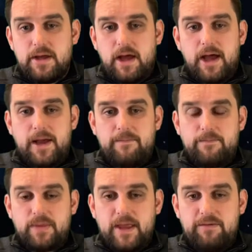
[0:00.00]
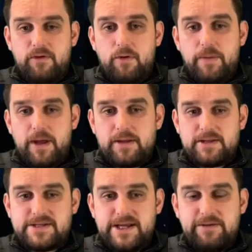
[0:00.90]
if you're being
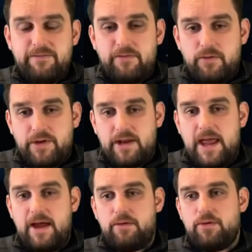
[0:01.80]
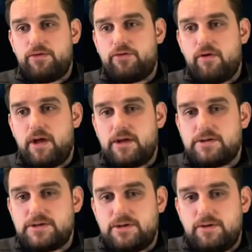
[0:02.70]
deceitful in how you're trying
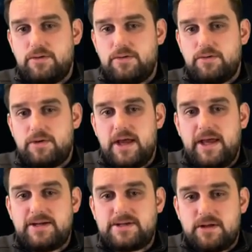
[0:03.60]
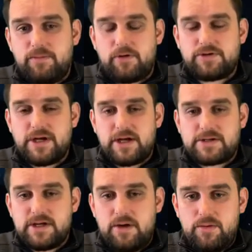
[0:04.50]
to get into the project.
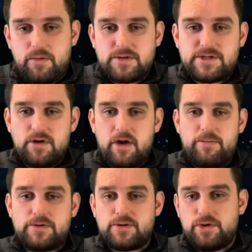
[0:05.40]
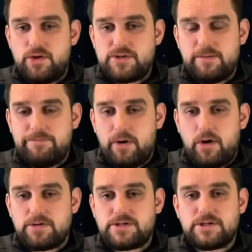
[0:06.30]
So snipers or using
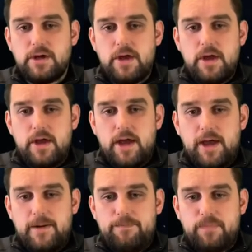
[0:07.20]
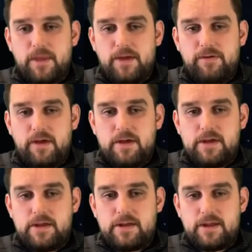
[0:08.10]
bots,
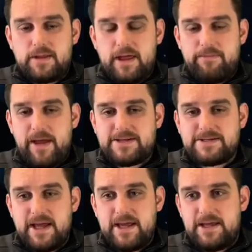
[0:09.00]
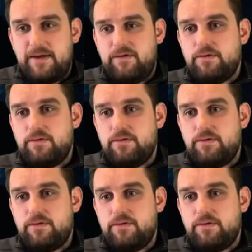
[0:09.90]
that they may say if